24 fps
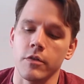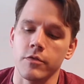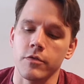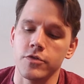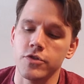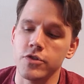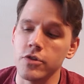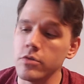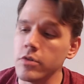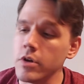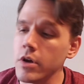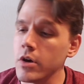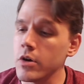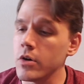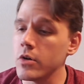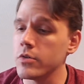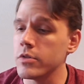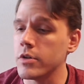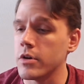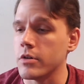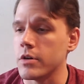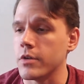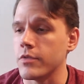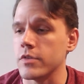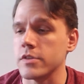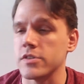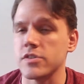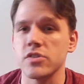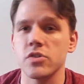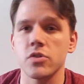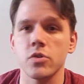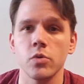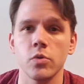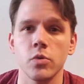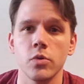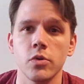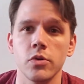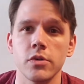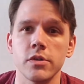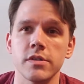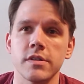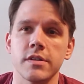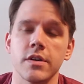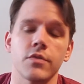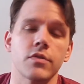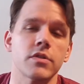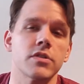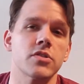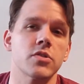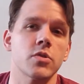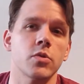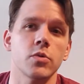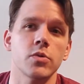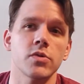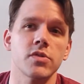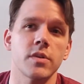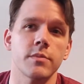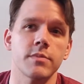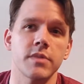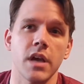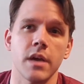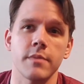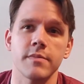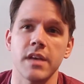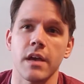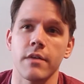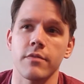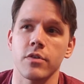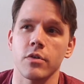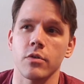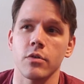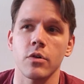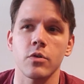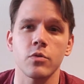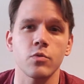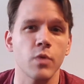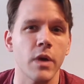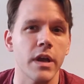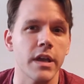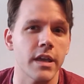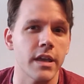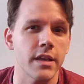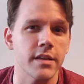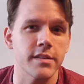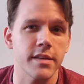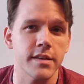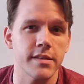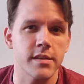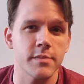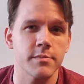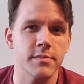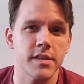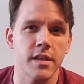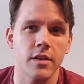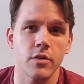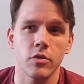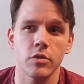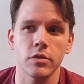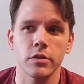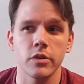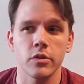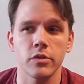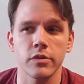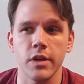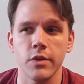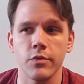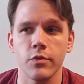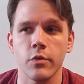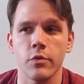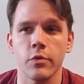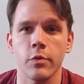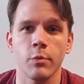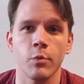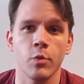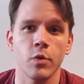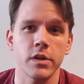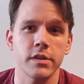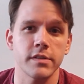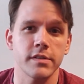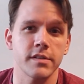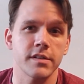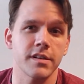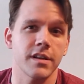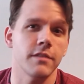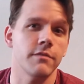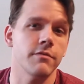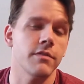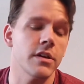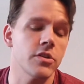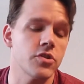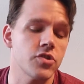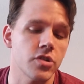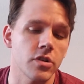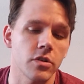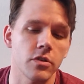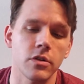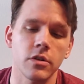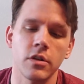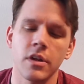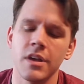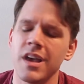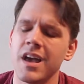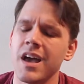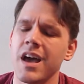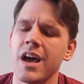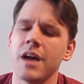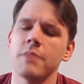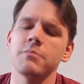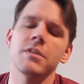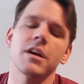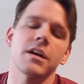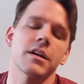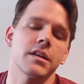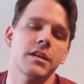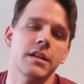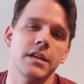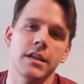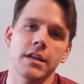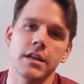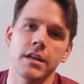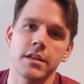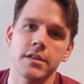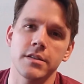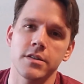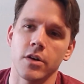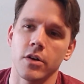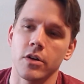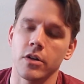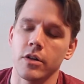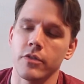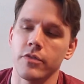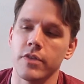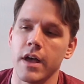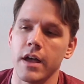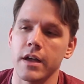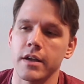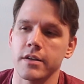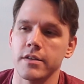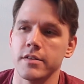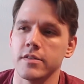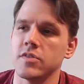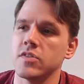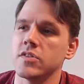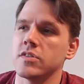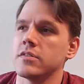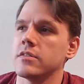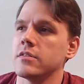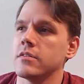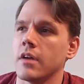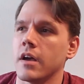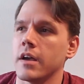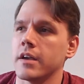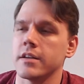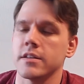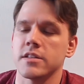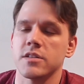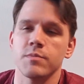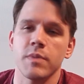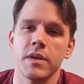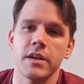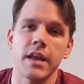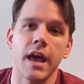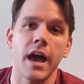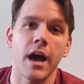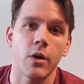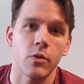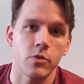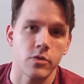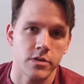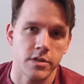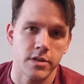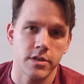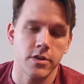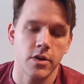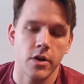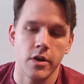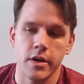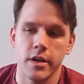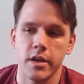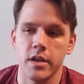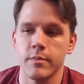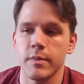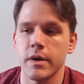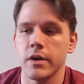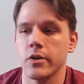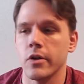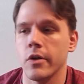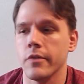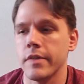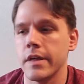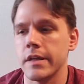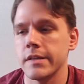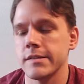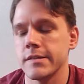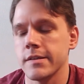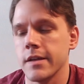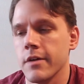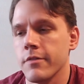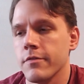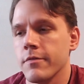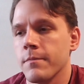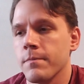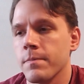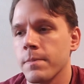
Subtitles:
judo. There are different schools. Different schools sometimes have their own ranking systems that are a little different from what's conventional. I'm not going to get into all of that because I could spend hours talking about all that stuff.